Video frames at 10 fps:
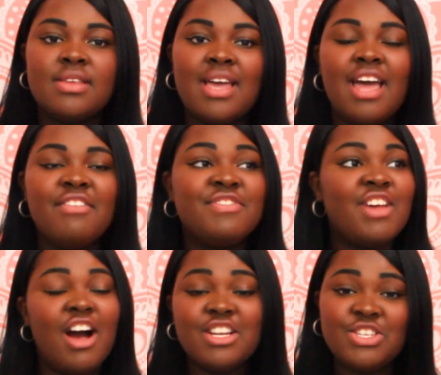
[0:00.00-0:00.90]
kind of
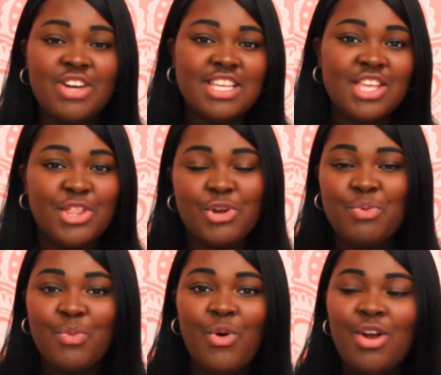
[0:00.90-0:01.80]
talk to you guys a little
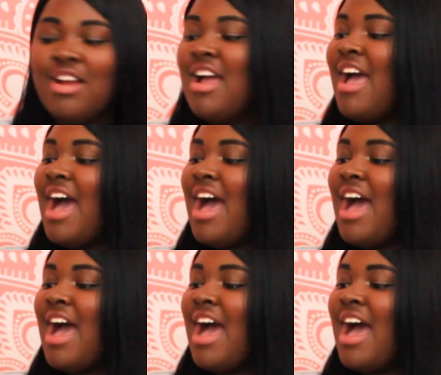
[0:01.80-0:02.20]
more.